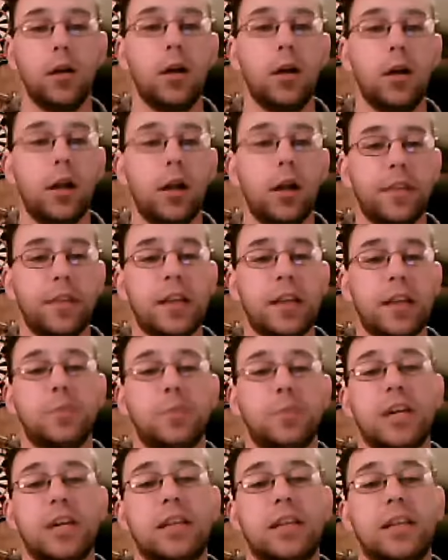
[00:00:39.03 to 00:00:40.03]
The
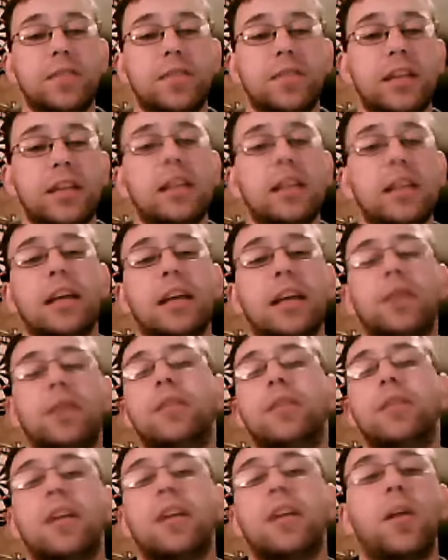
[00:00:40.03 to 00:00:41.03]
objectives that I'd like you to
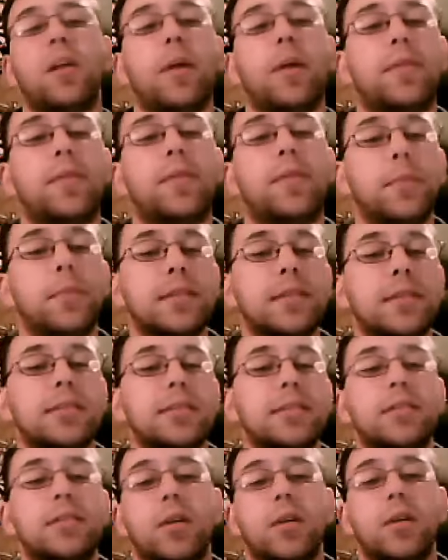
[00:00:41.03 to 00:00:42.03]
take away from this is
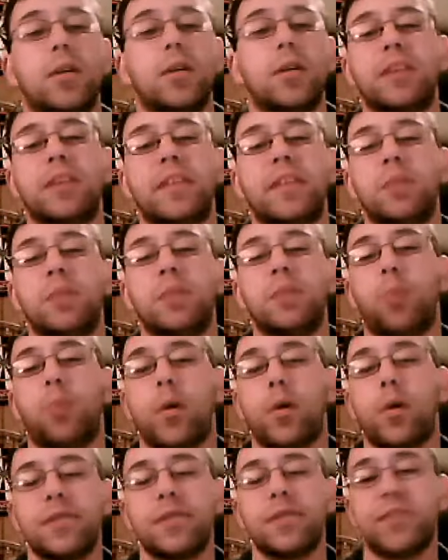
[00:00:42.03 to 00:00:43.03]
to understand the
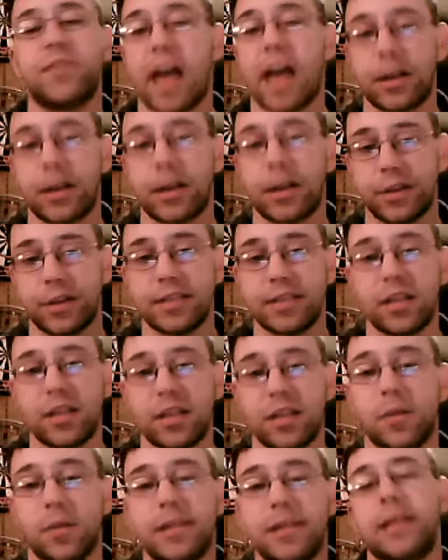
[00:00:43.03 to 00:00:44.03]
importance of accuracy
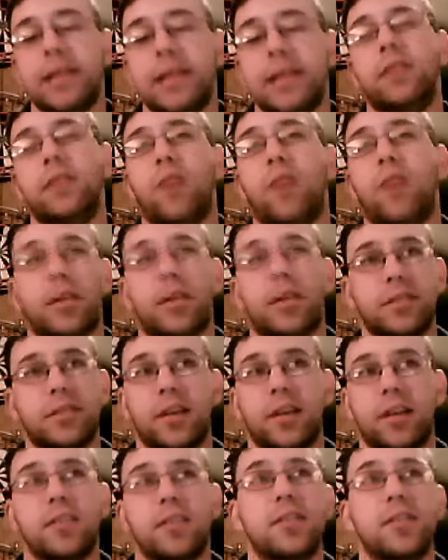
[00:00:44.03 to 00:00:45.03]
when taking vital
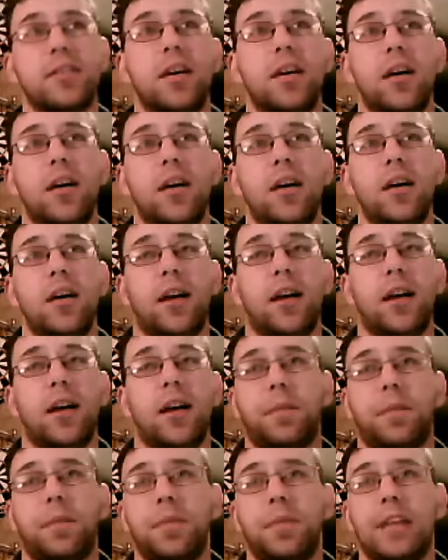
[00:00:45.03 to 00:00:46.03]
signs.
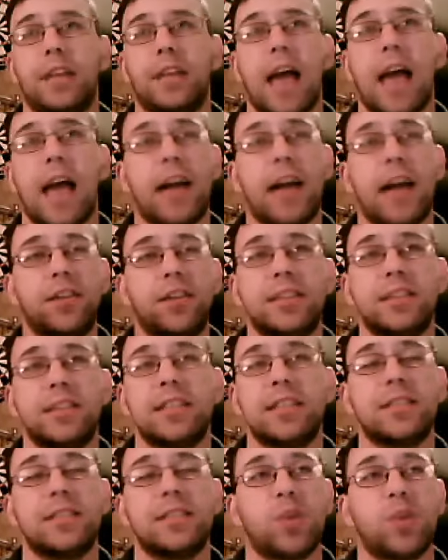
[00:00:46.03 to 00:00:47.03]
The accuracy
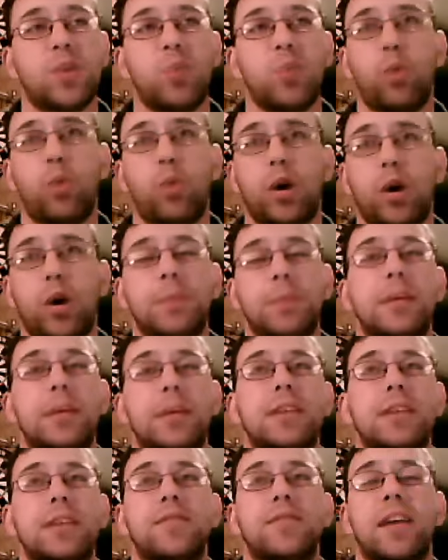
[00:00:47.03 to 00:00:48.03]
is so important
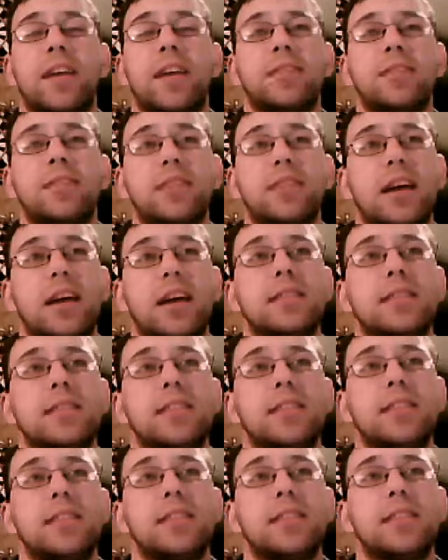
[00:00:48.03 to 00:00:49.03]
because vital signs
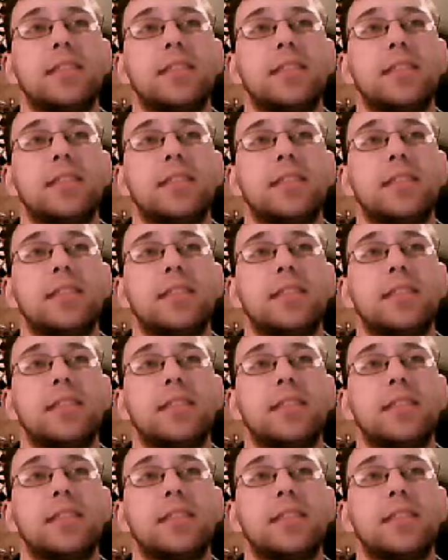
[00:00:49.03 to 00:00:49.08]
tell us